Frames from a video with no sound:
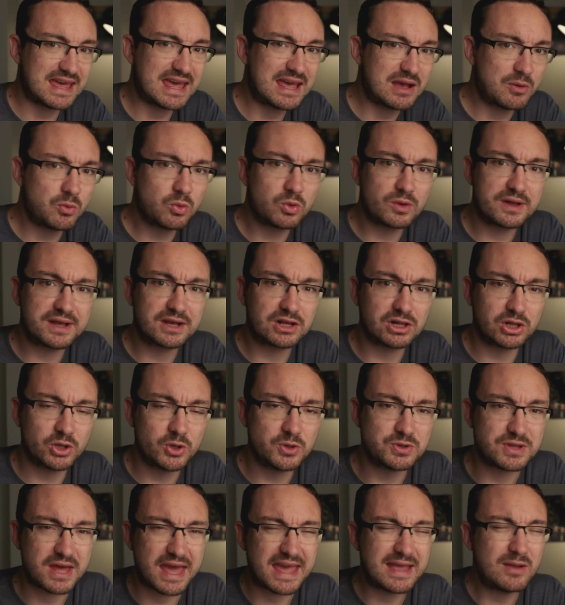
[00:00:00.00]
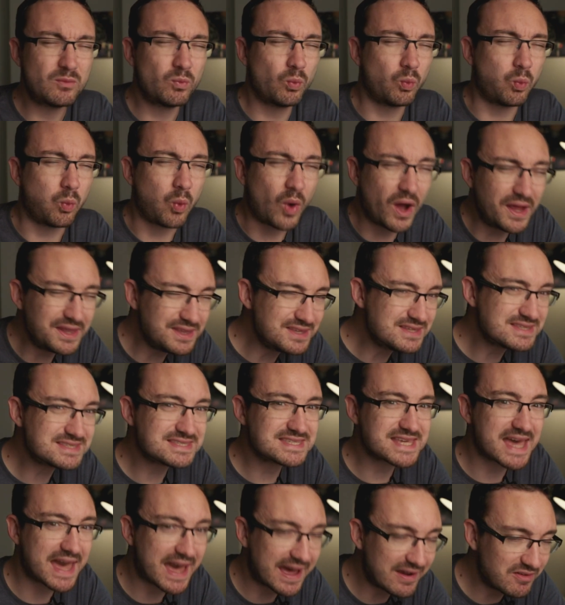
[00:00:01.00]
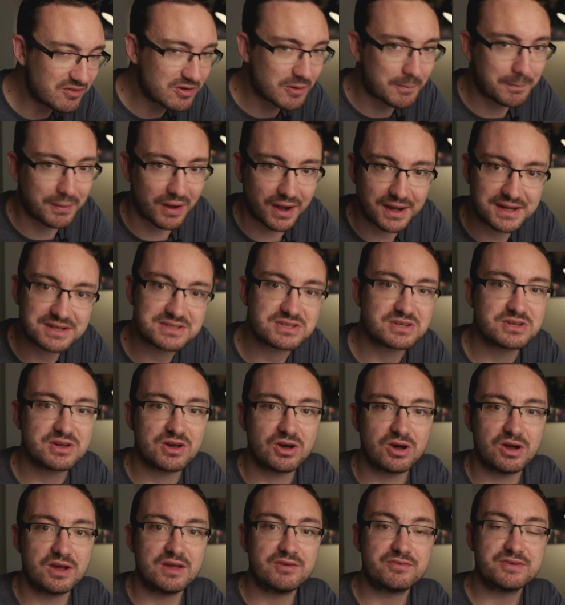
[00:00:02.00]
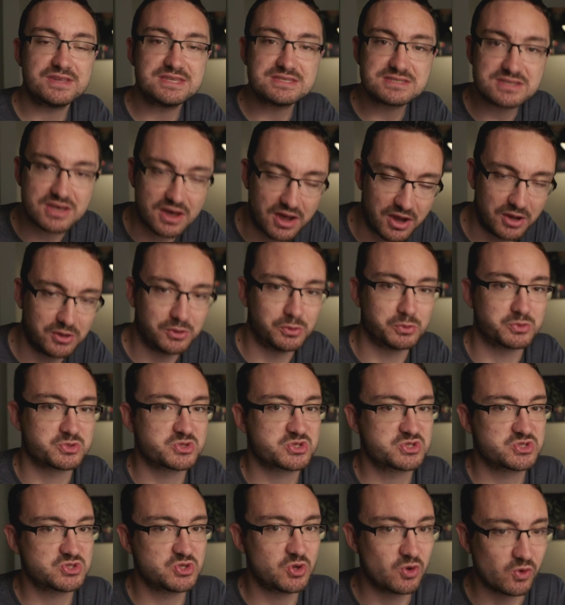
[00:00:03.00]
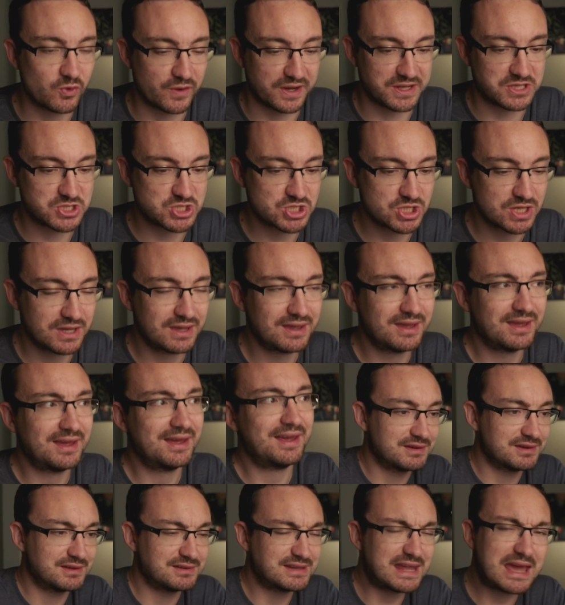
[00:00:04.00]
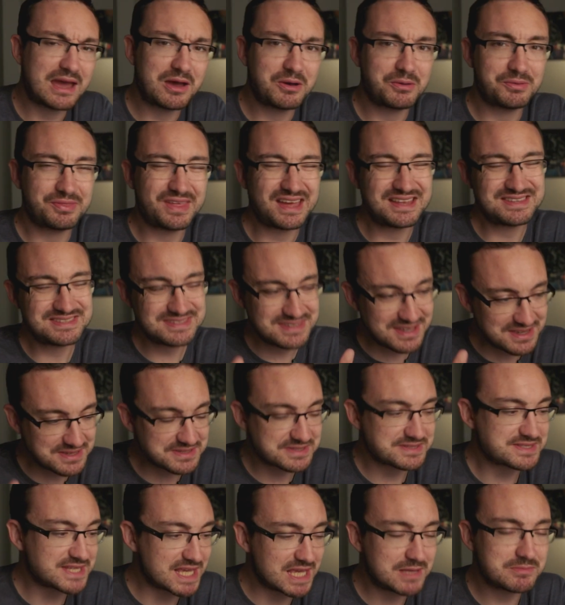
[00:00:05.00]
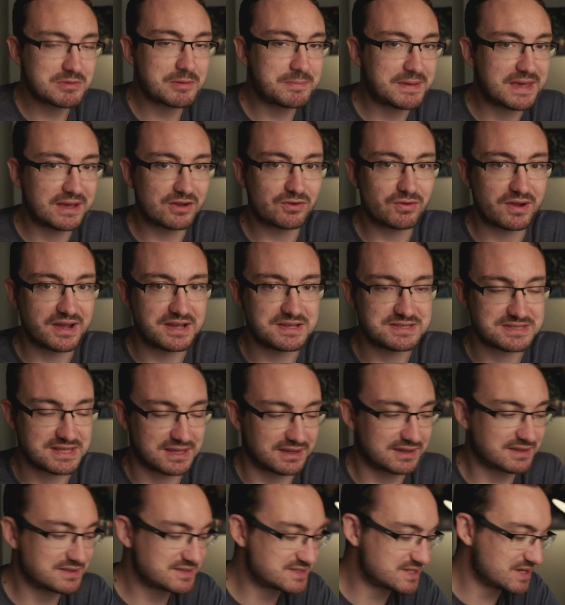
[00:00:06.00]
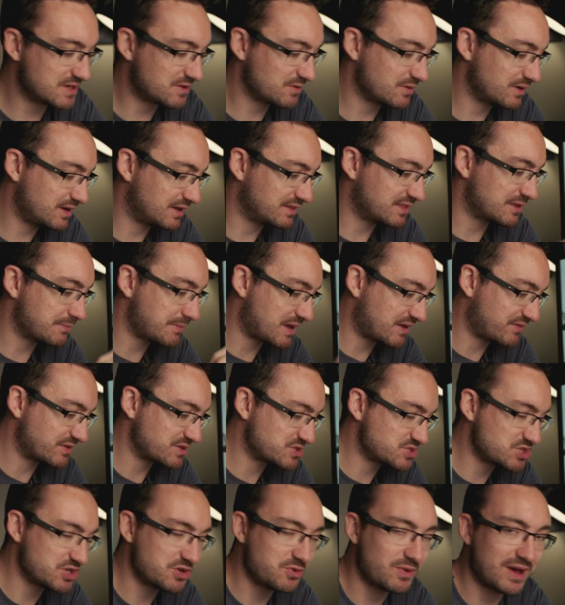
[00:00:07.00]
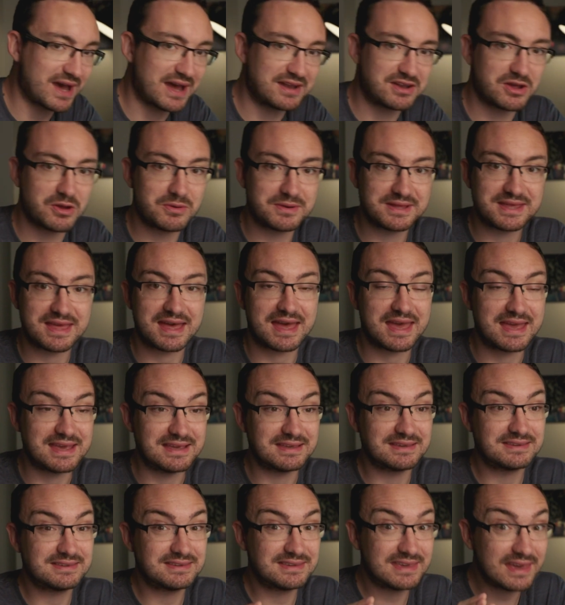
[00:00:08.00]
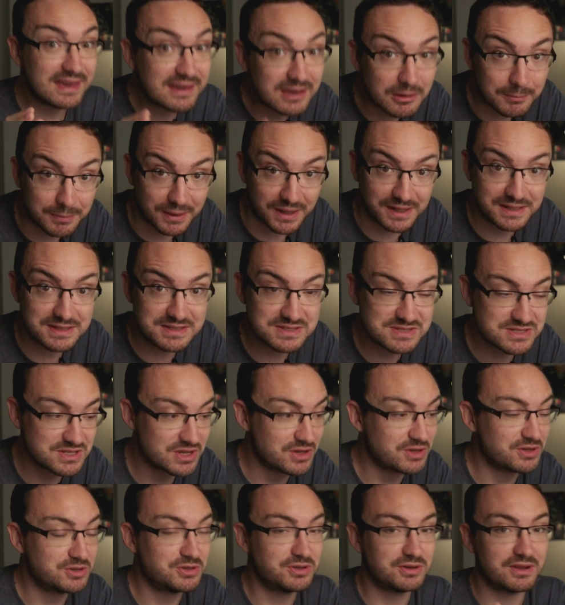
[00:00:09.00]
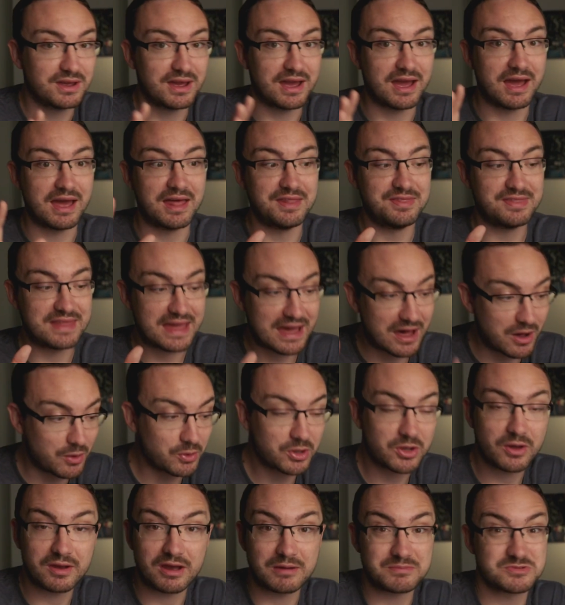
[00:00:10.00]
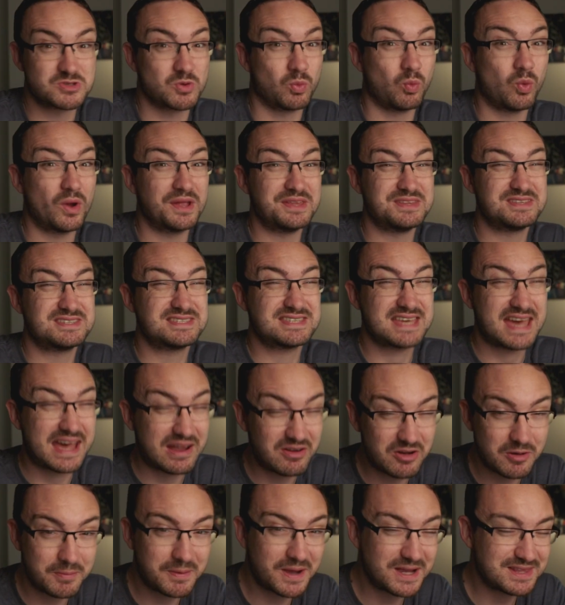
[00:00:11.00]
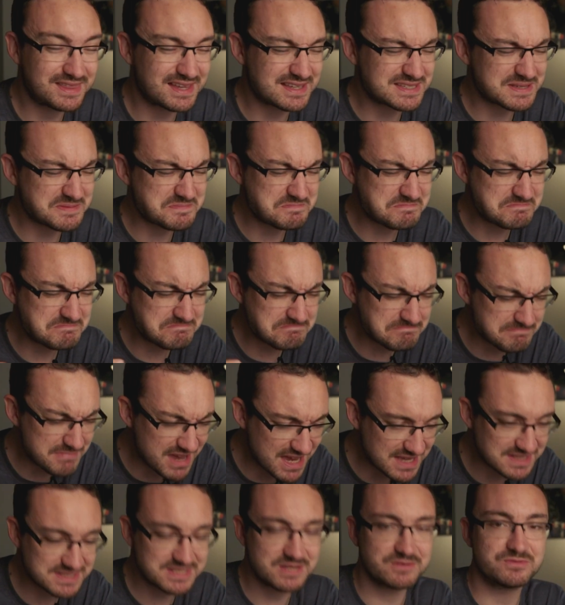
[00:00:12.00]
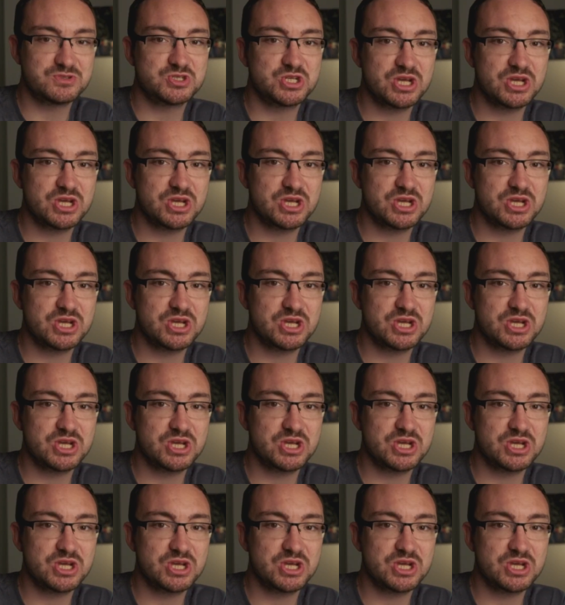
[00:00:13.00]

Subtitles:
it will include a 1 terabyte of internal storage. Now, that does seem a bit crazy, considering the Mavic 2 had only 8 gigabytes, and now going up to 1 terabyte, that's a massive